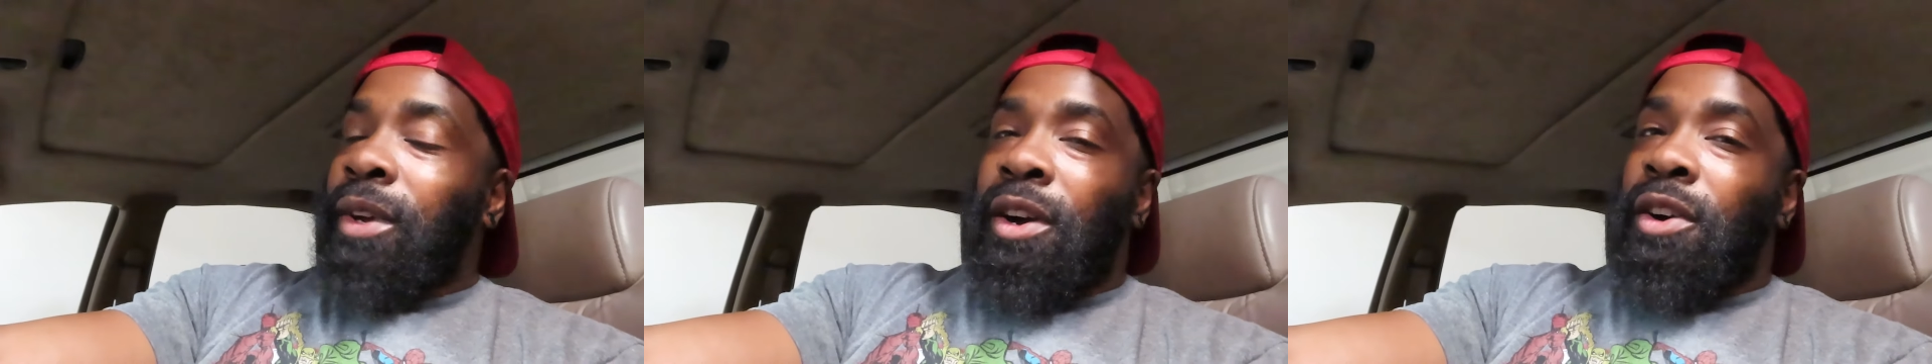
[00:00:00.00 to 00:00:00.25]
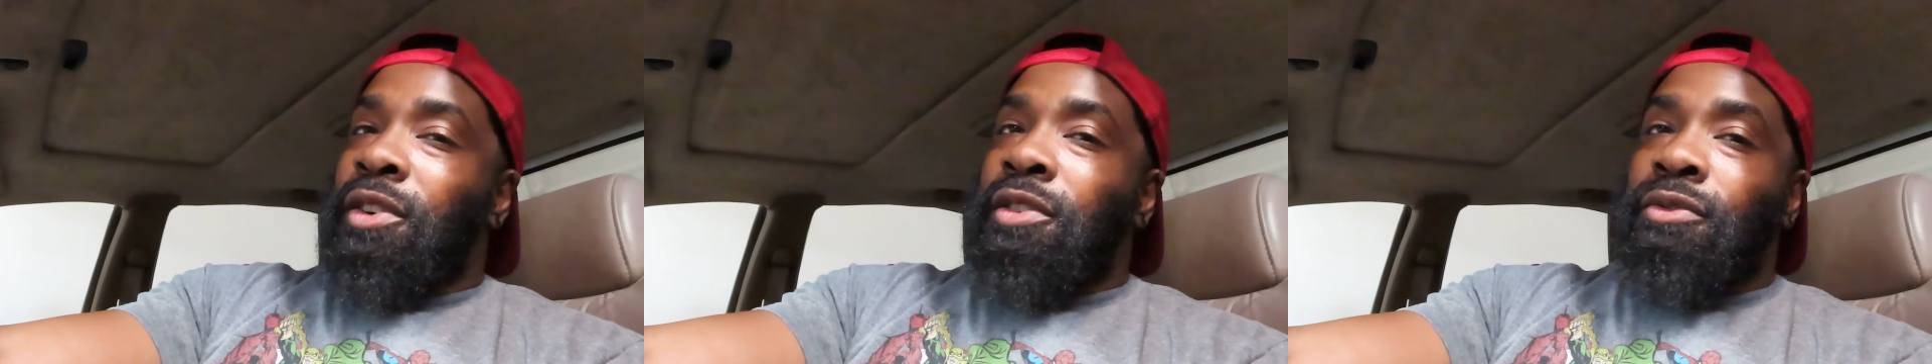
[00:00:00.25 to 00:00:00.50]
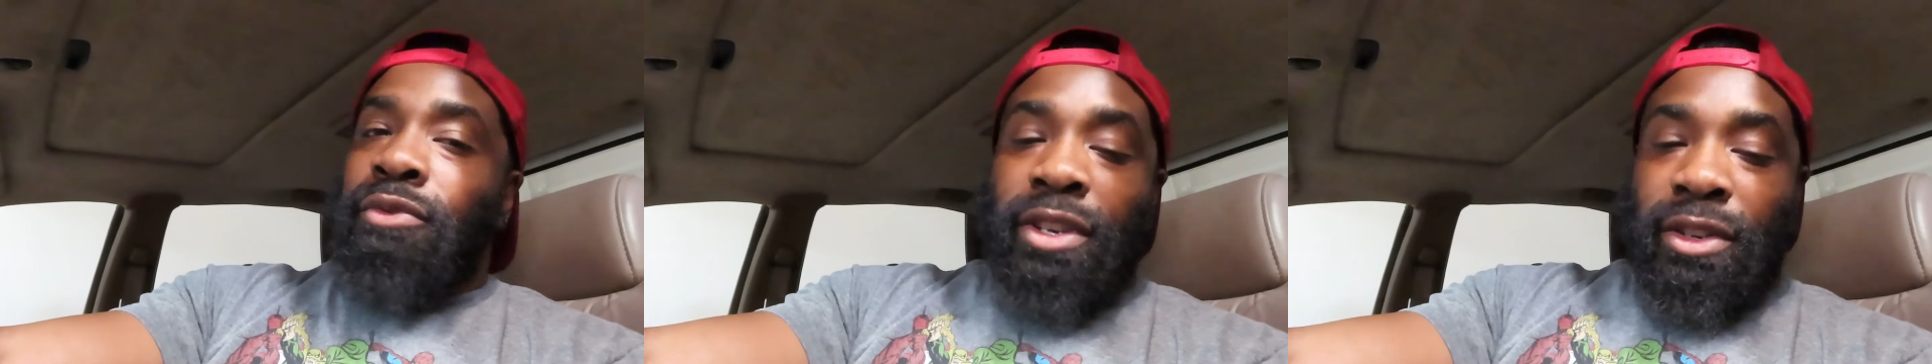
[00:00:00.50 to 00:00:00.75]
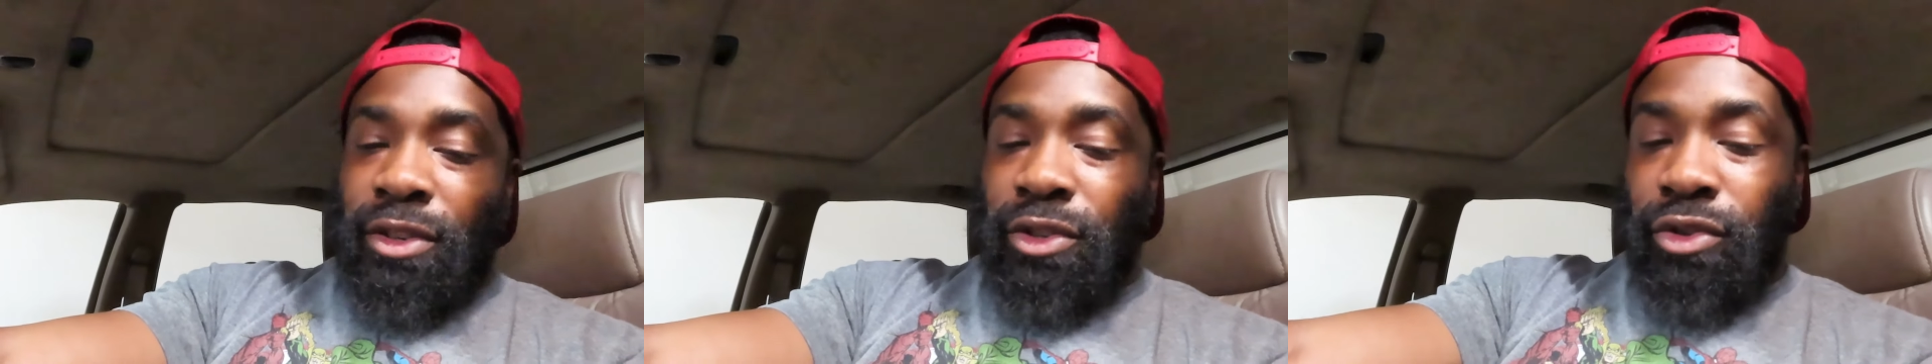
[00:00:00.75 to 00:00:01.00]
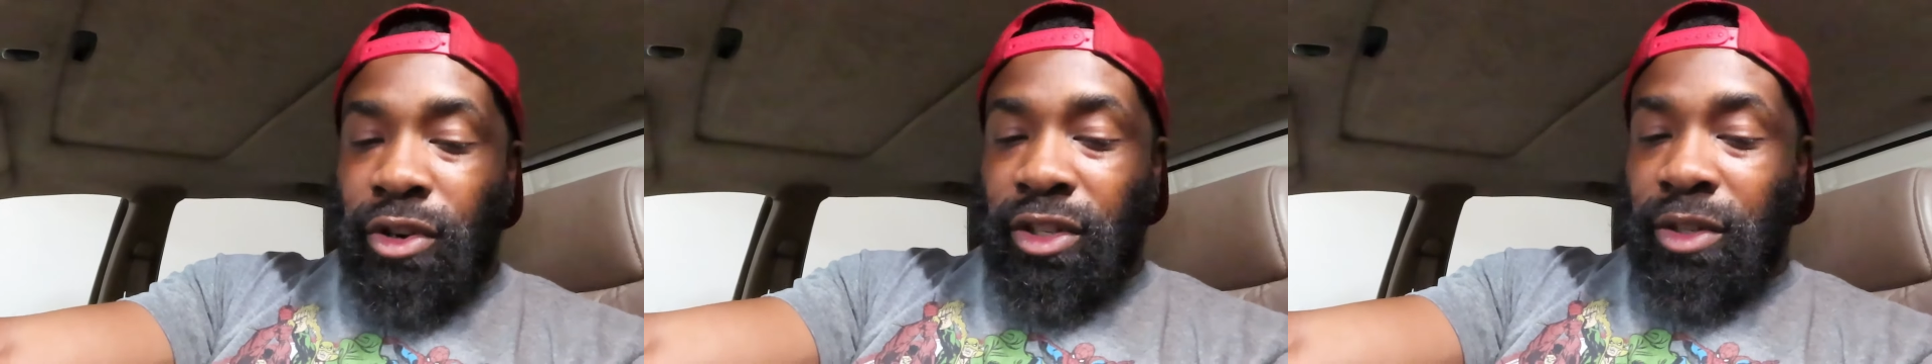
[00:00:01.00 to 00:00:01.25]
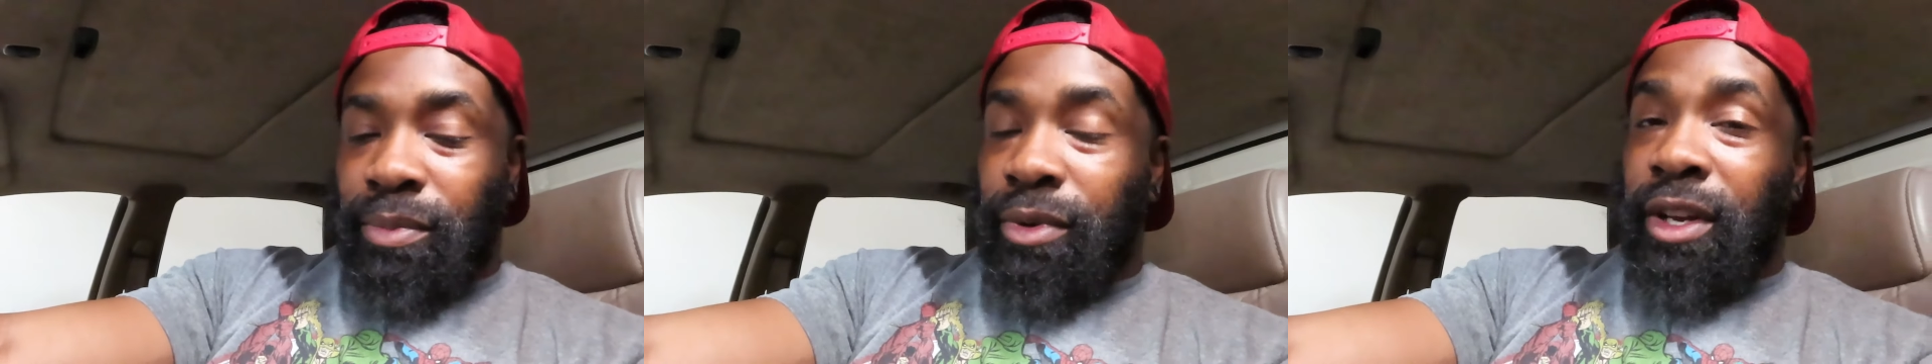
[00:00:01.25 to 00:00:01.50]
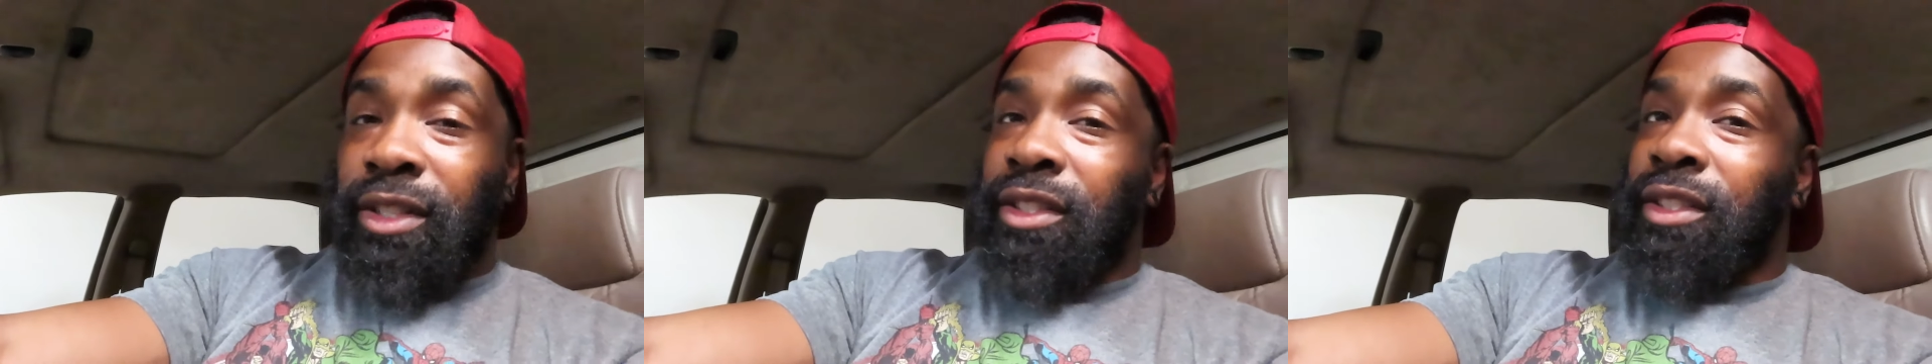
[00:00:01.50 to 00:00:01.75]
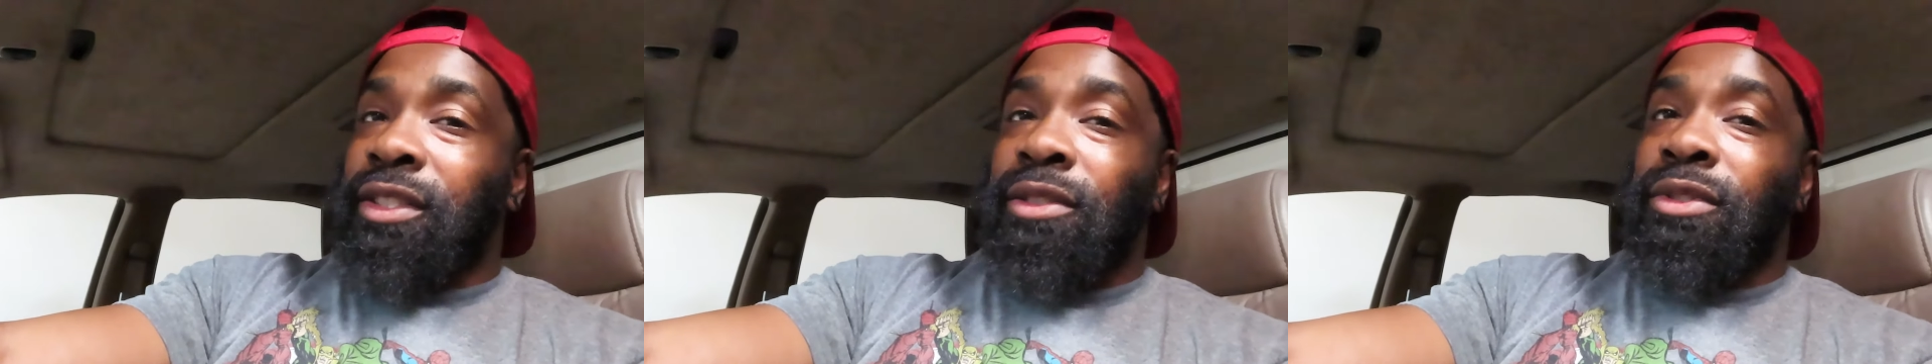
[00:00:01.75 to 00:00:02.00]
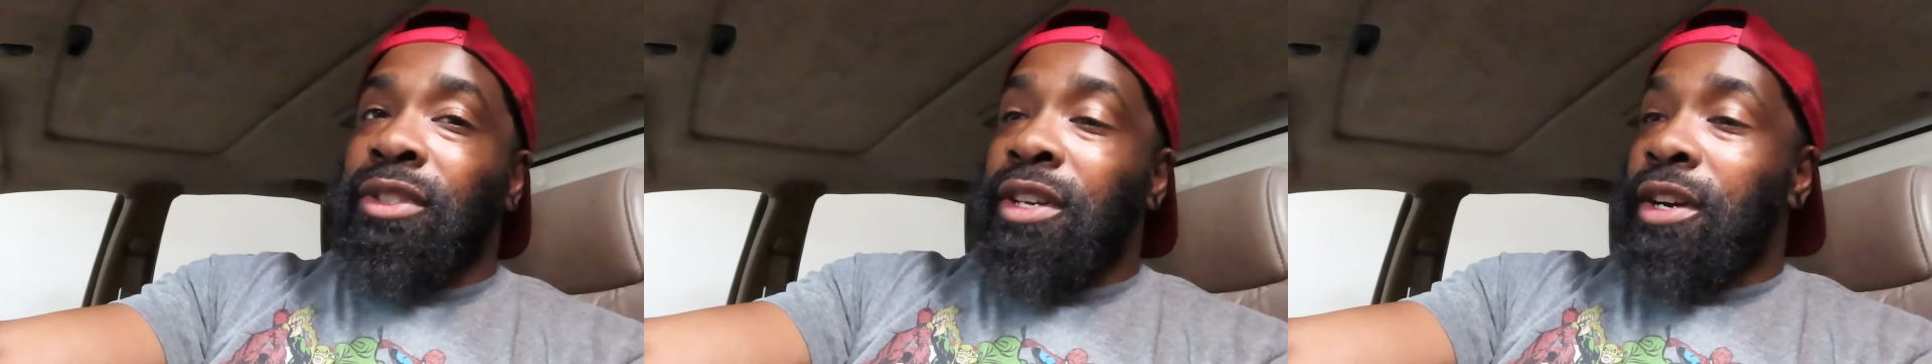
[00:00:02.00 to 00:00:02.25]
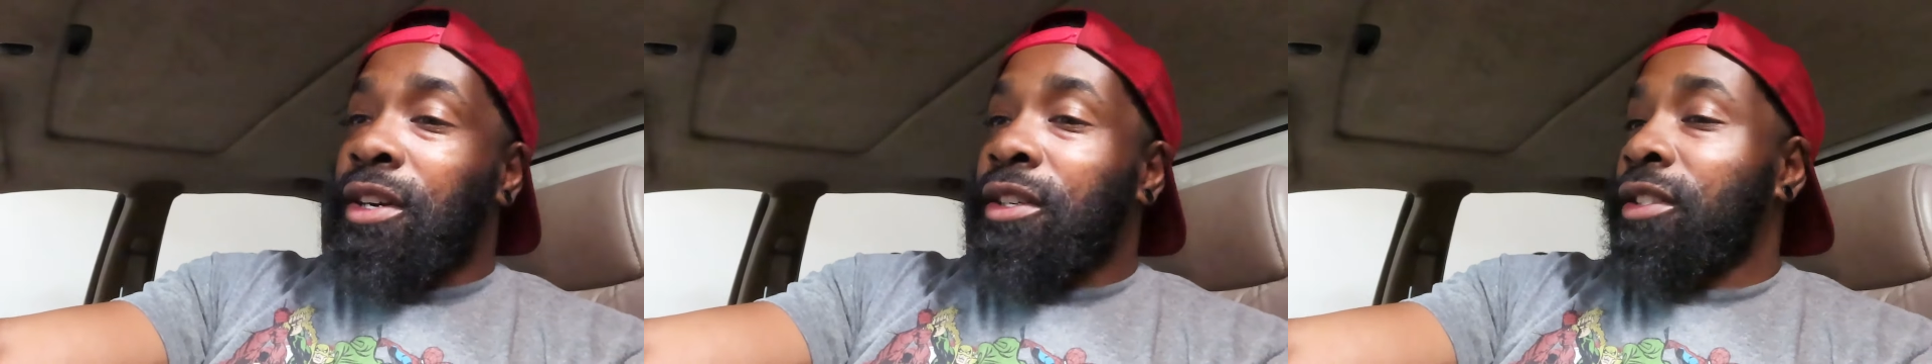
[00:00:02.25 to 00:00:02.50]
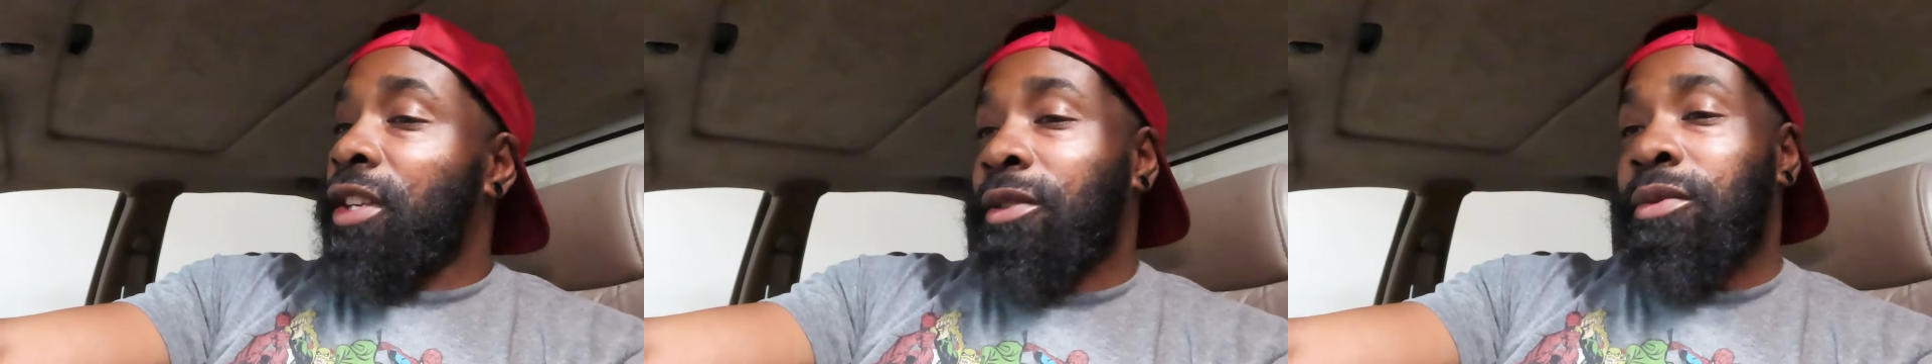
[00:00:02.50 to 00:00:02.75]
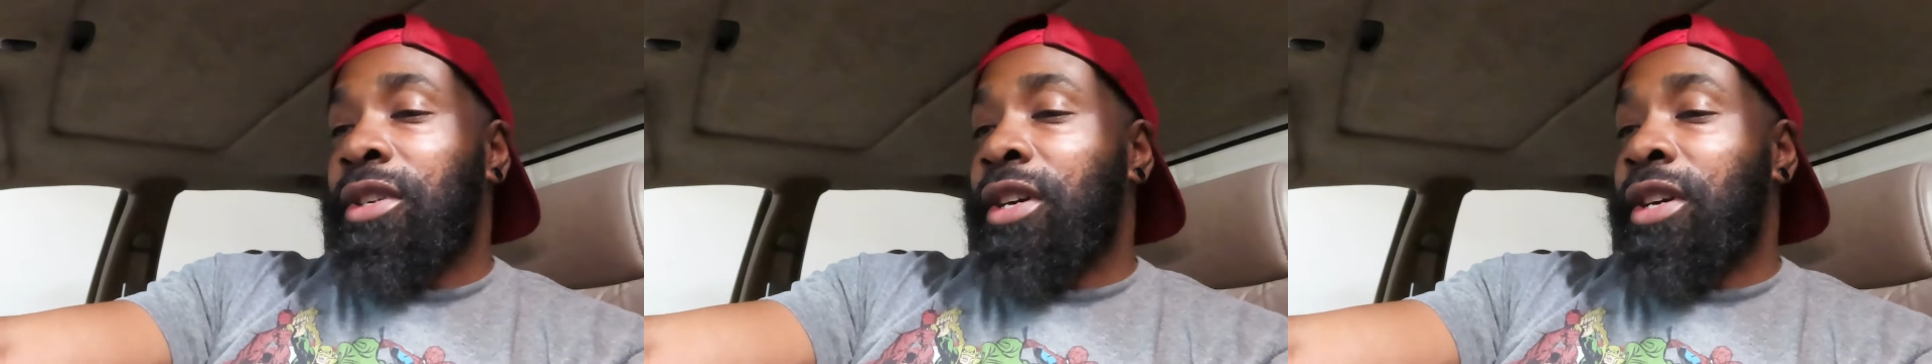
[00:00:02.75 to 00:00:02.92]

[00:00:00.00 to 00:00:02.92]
a whole reconstruction process on this car. Like we're